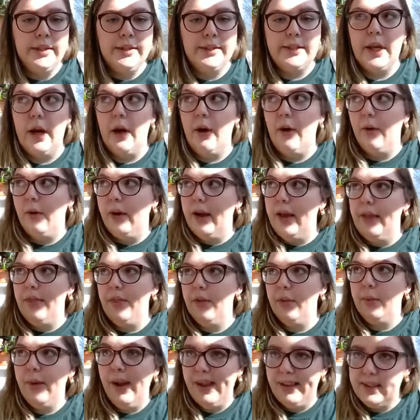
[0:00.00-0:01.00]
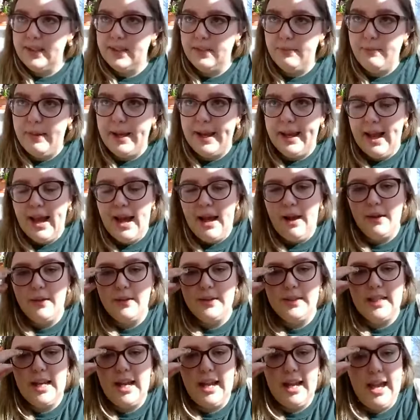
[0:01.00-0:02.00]
So in the rest of my
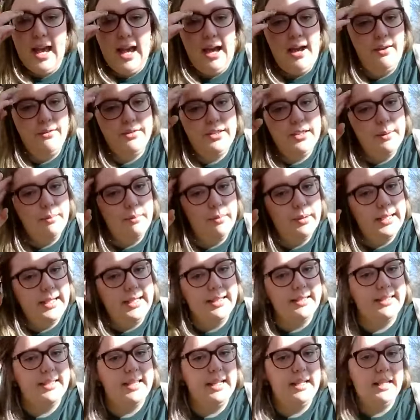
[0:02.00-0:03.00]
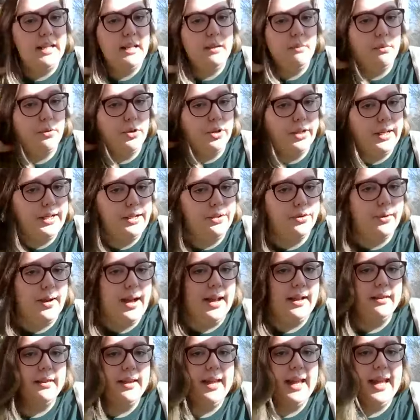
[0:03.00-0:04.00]
house, I have some plants that need more
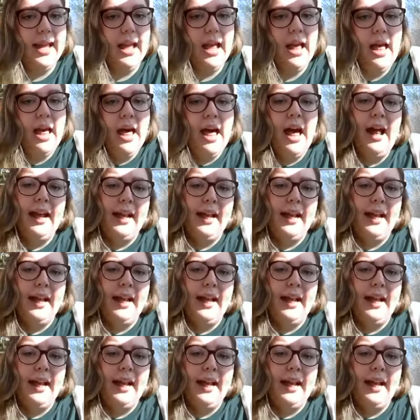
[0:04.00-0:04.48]
indirect light,